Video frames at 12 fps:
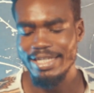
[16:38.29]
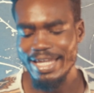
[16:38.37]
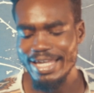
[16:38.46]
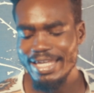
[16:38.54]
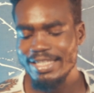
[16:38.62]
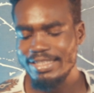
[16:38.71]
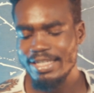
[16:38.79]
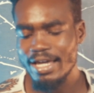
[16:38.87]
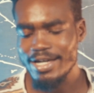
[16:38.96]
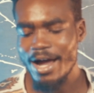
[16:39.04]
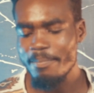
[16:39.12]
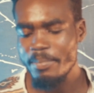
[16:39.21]
The heat in the
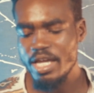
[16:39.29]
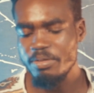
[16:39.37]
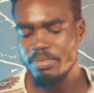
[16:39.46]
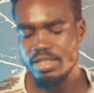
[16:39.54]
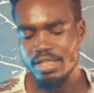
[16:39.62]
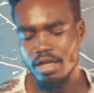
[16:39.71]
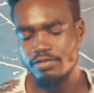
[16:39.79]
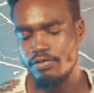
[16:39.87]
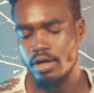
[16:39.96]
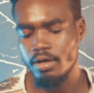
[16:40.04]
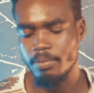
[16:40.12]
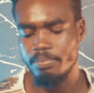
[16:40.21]
car made me shout
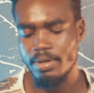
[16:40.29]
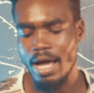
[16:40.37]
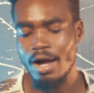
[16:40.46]
for help.